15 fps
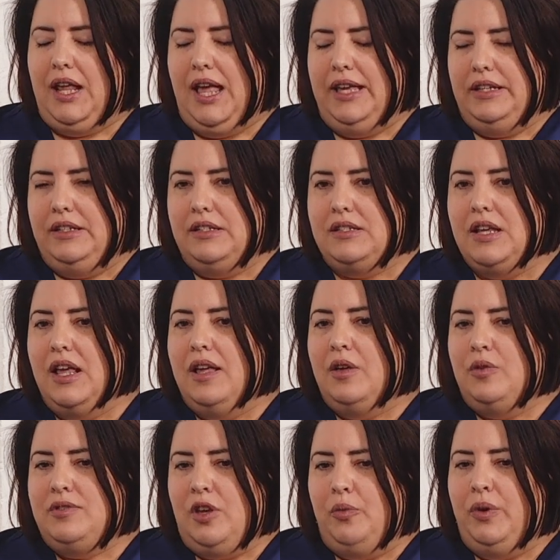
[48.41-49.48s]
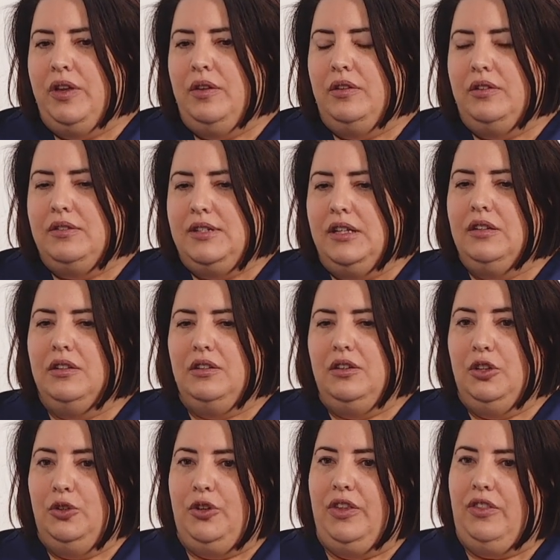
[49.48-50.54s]
And so we didn't
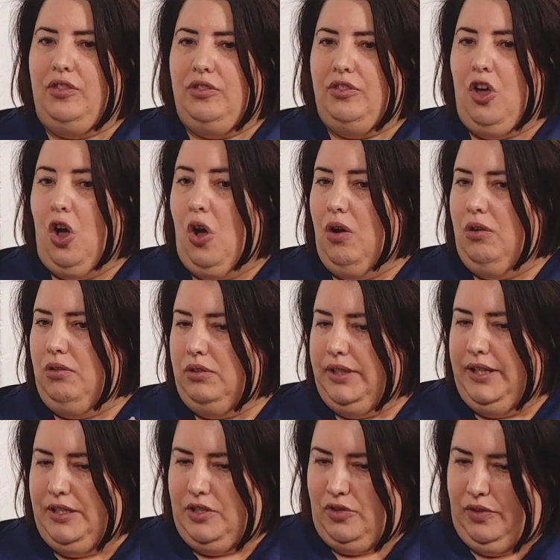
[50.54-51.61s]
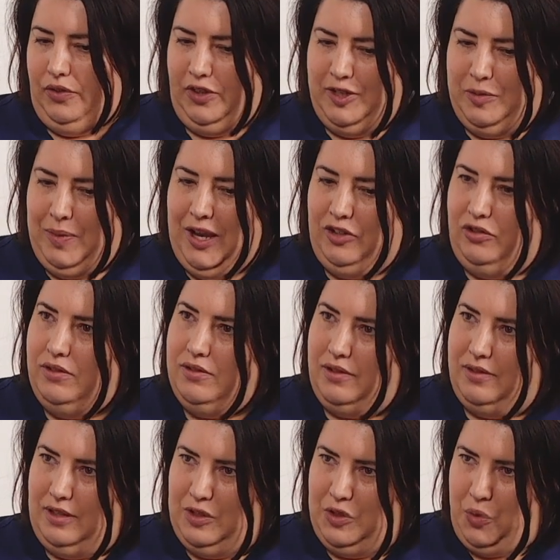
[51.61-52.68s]
look at the whole history for those patients
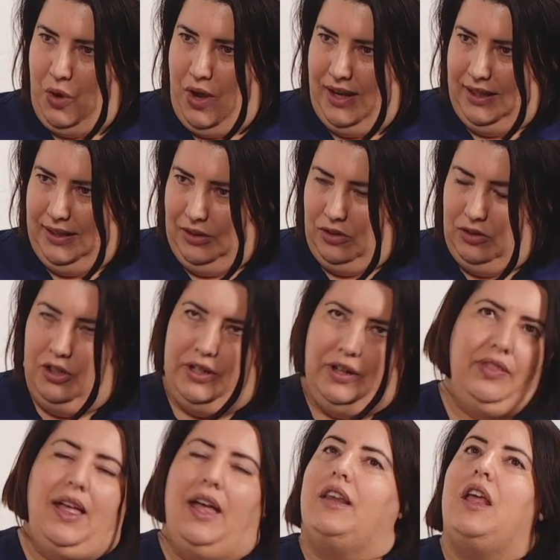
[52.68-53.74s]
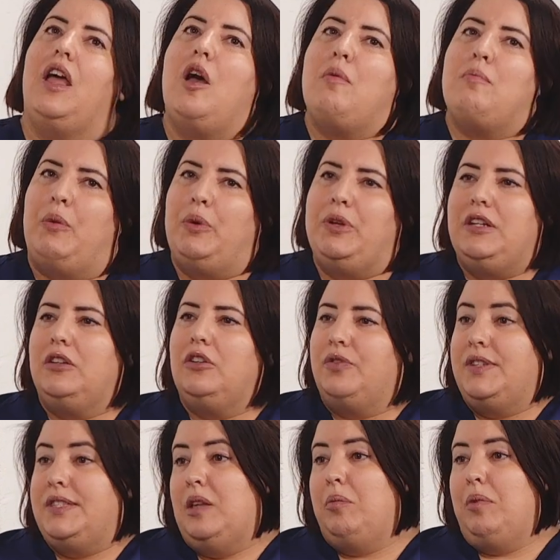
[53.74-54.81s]
because there's quite a lot in that. But we did look
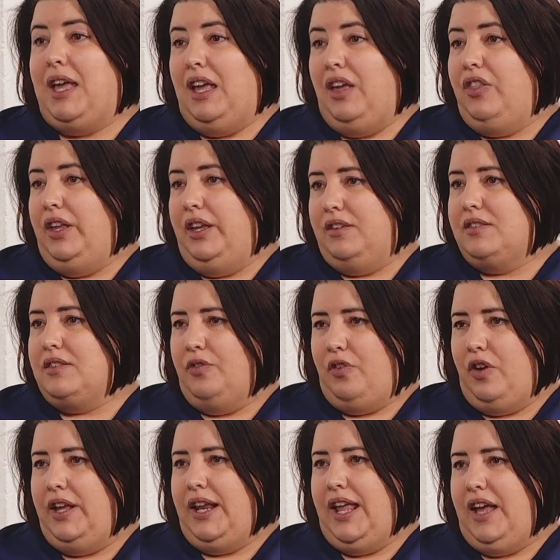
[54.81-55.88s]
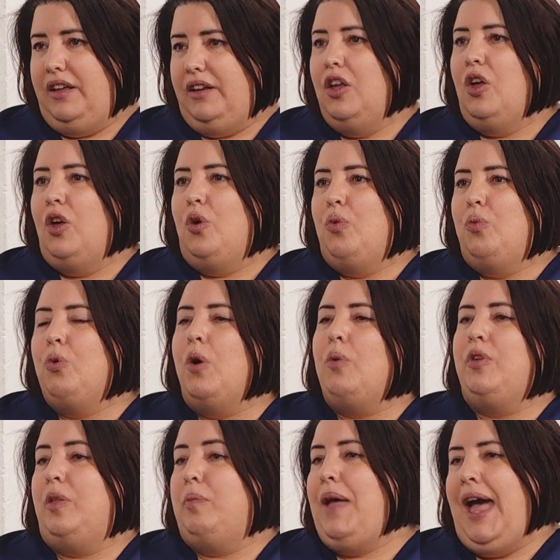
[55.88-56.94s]
for some key things to find out what
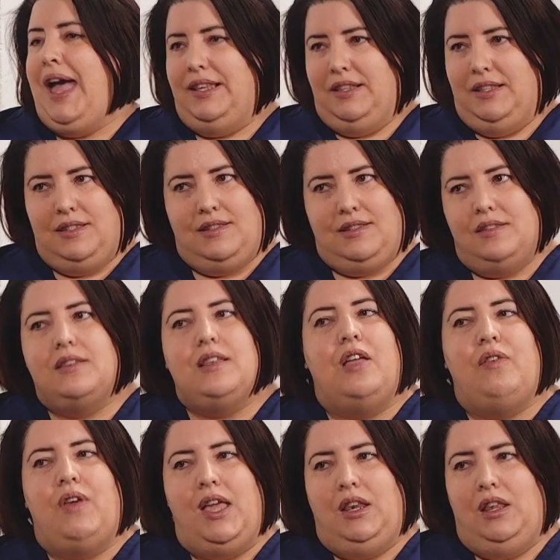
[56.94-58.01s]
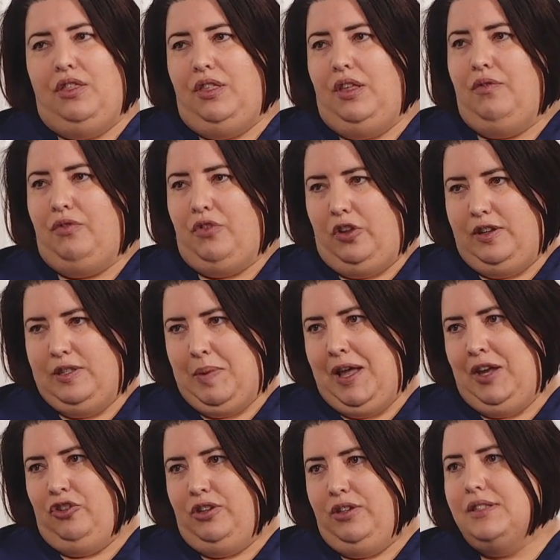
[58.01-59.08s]
were the patterns, if anything, for those
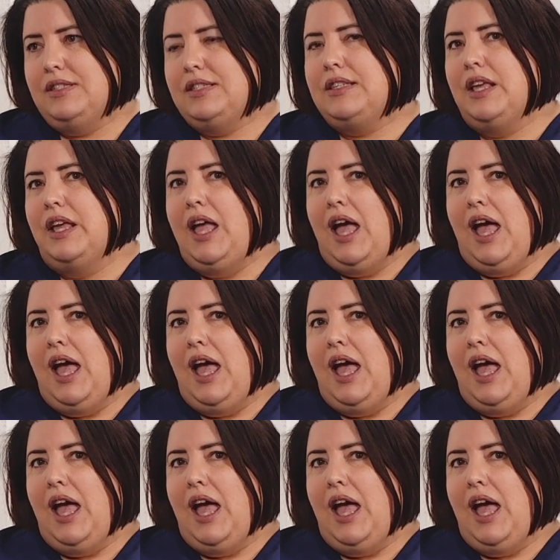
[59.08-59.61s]
patients.